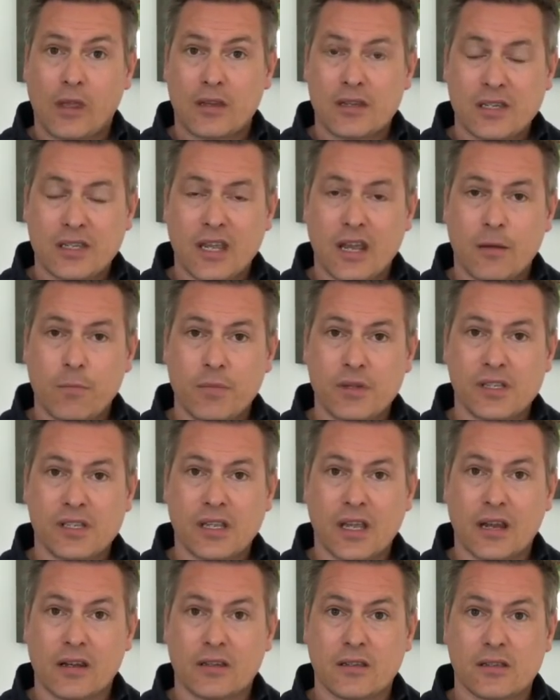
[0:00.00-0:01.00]

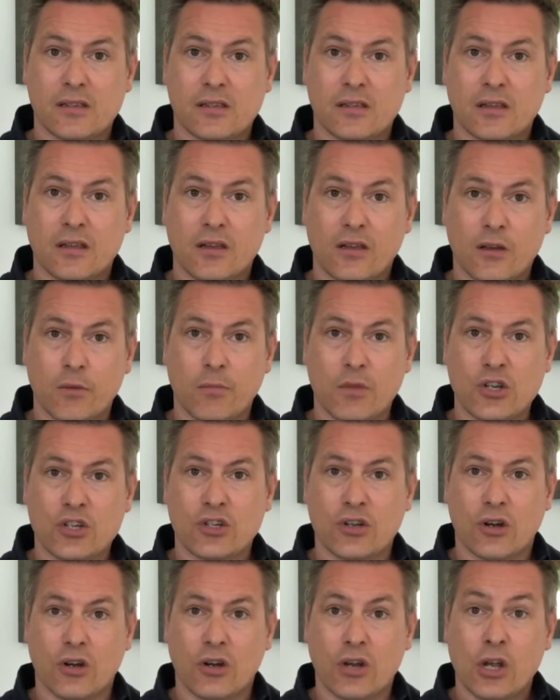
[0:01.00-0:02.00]
10%
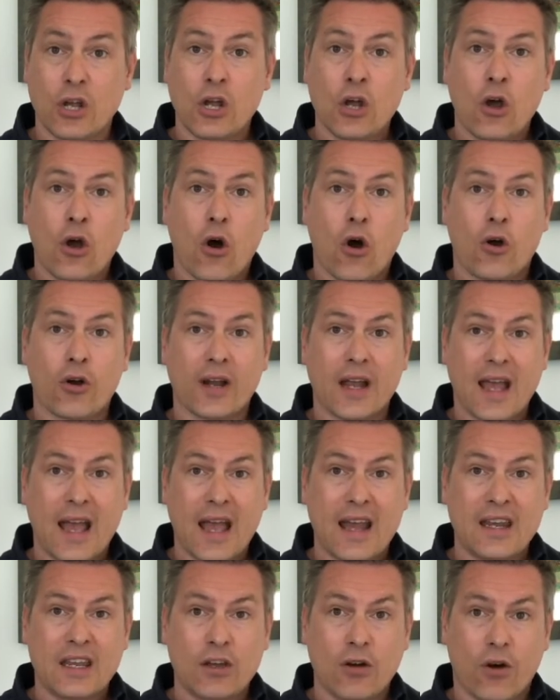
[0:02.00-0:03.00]
commission on
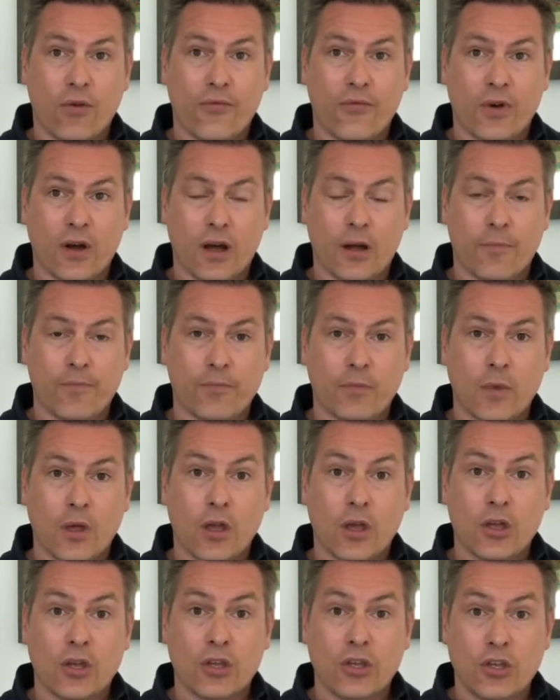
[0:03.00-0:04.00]
any offer
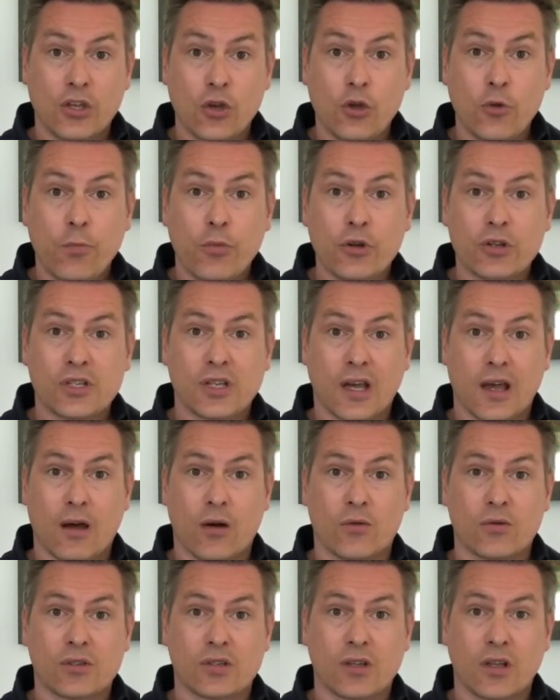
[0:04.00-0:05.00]
you put
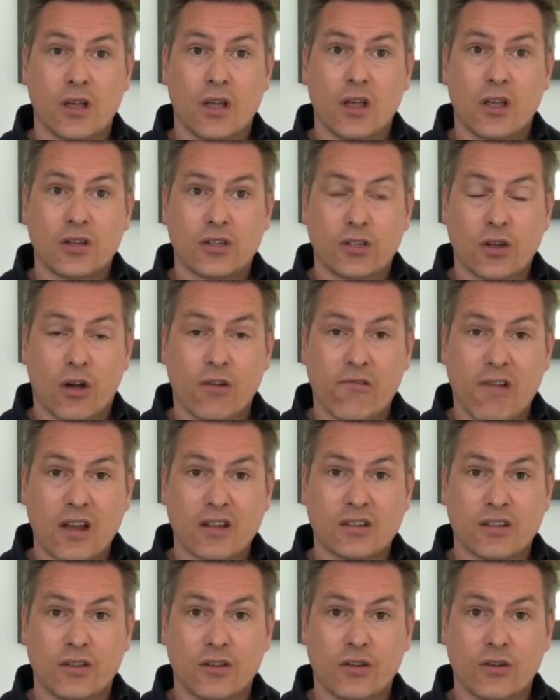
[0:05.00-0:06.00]
out direct
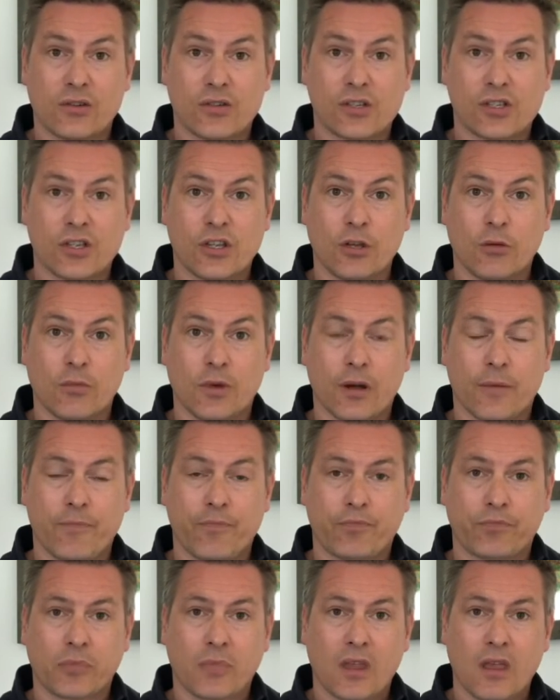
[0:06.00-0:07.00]
to the consumer.
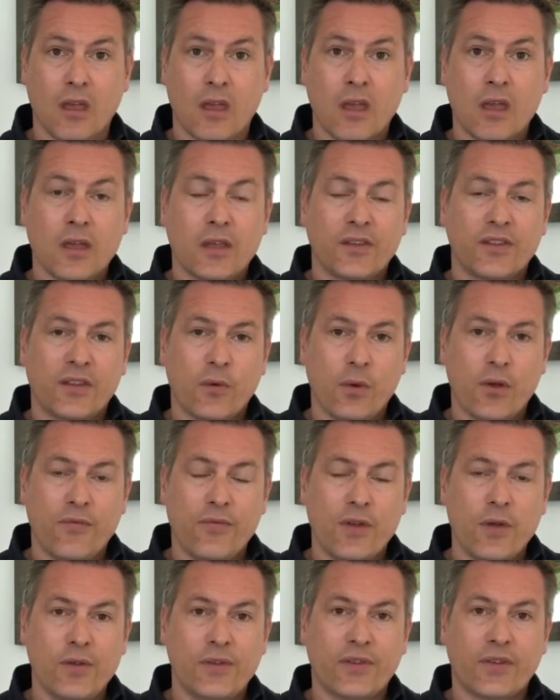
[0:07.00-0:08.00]
So if
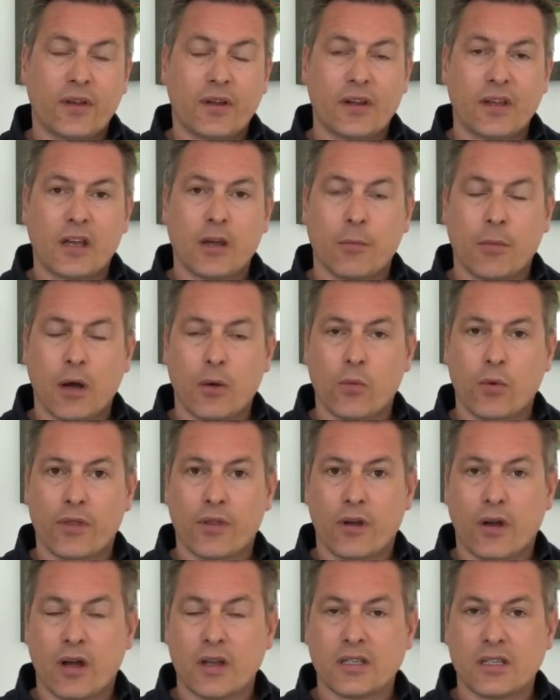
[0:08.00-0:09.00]
you suddenly come up with
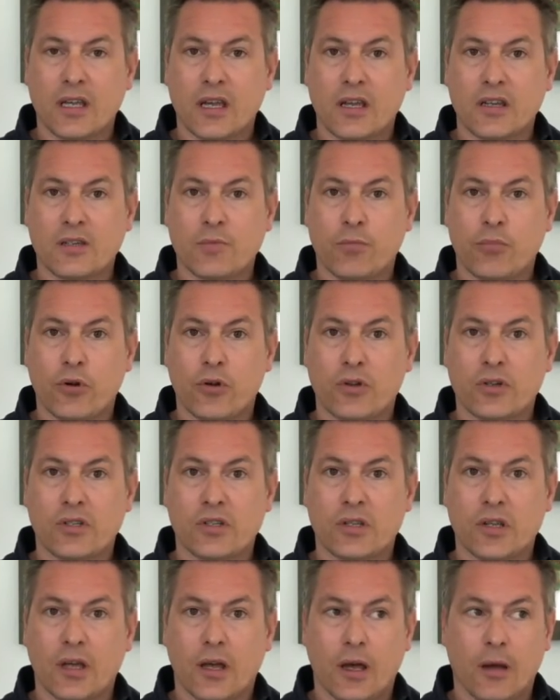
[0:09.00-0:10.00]
an idea to put
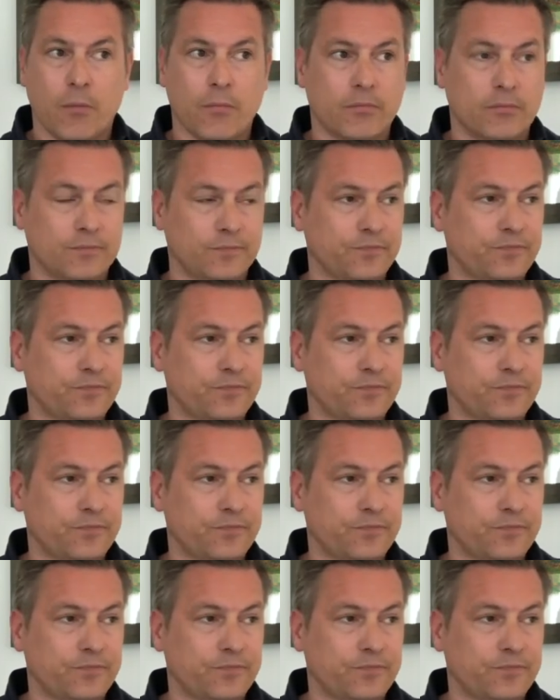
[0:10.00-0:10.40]
a